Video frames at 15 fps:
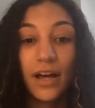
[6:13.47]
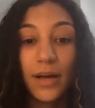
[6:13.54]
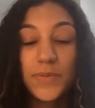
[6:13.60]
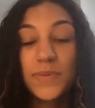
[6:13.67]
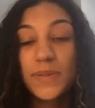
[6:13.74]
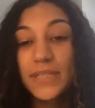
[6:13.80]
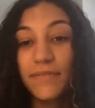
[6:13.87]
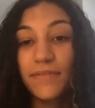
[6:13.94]

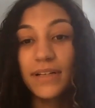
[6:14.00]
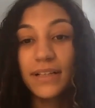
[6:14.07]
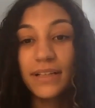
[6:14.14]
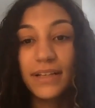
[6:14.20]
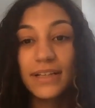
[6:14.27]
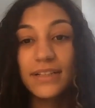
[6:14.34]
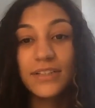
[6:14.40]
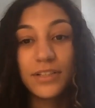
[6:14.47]

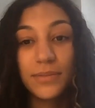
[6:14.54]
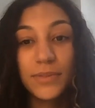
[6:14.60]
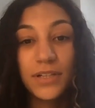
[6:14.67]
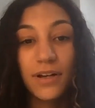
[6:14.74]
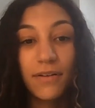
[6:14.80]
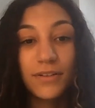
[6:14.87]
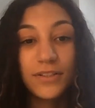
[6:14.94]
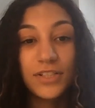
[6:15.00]
specifically in
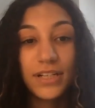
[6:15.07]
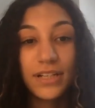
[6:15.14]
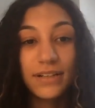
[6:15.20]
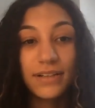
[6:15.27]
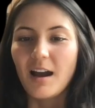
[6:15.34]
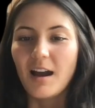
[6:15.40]
dermatology.